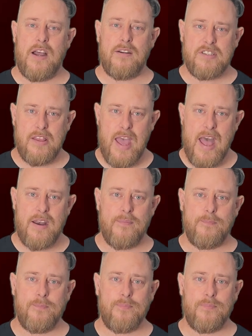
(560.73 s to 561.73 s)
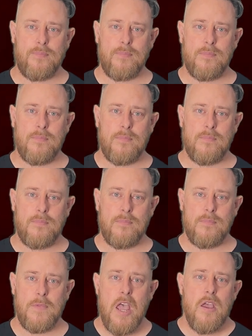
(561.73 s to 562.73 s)
after that.
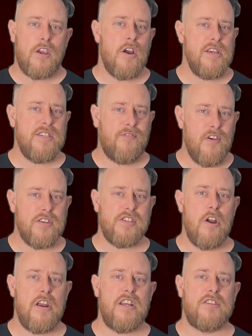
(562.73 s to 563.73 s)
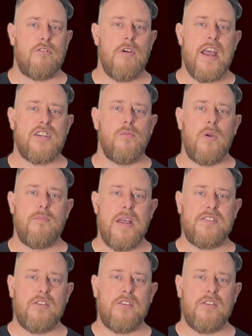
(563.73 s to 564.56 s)
Codey's first known interaction with